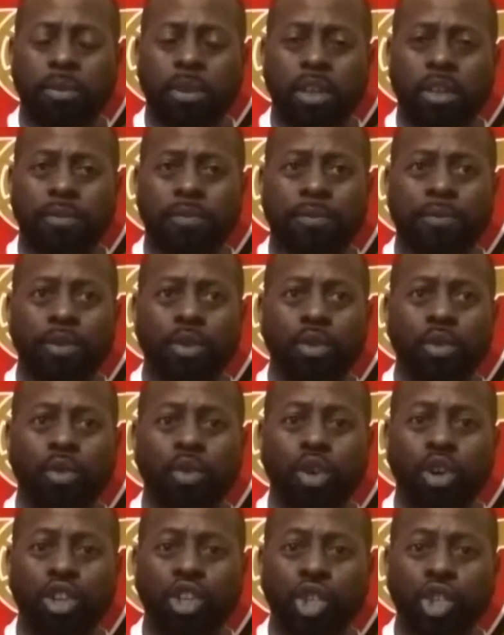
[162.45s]
If you
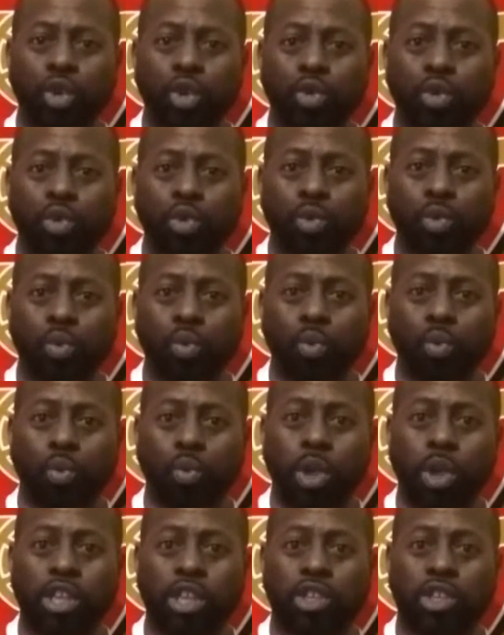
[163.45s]
got to choose
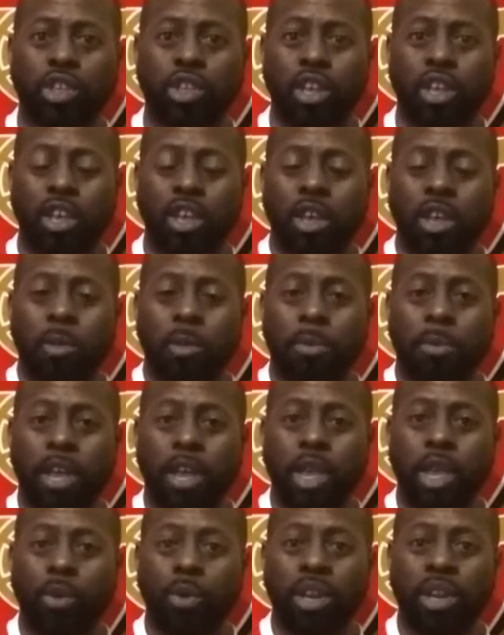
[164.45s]
which
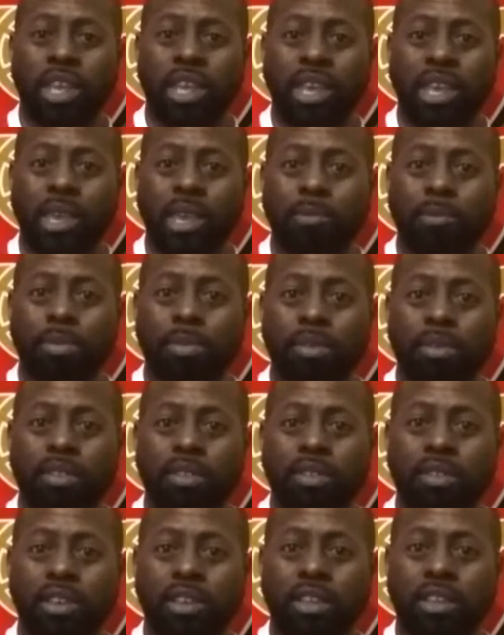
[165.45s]
player you want to keep
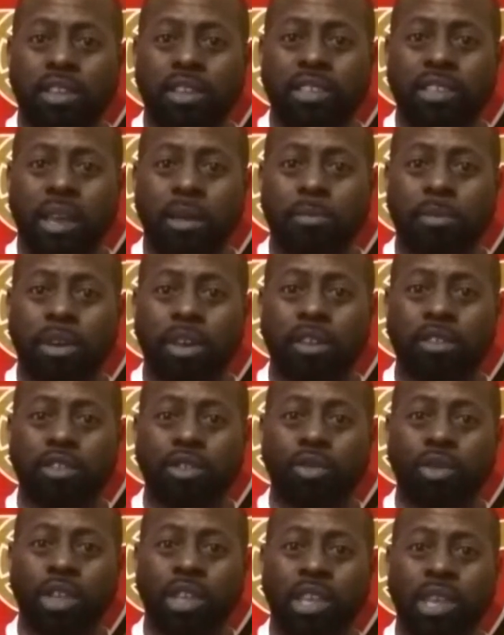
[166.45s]
in the summer,
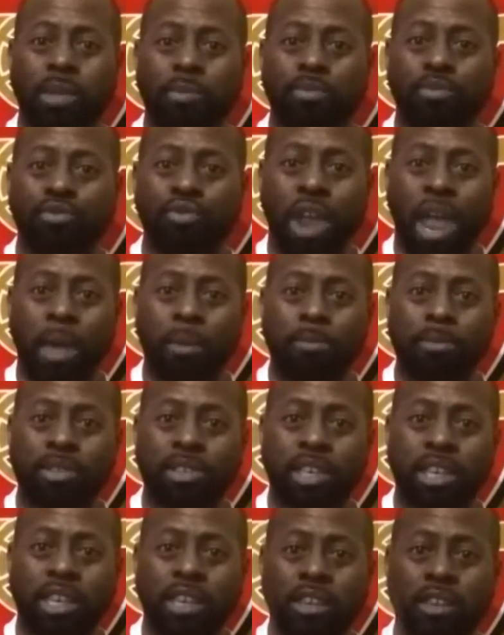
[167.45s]
do you want to keep
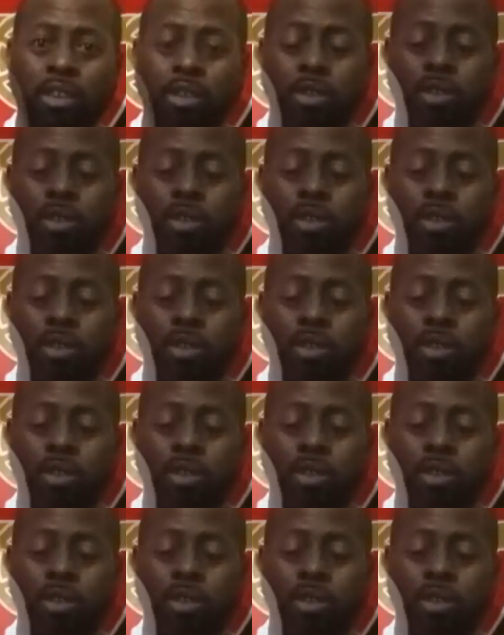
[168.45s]
Ramsey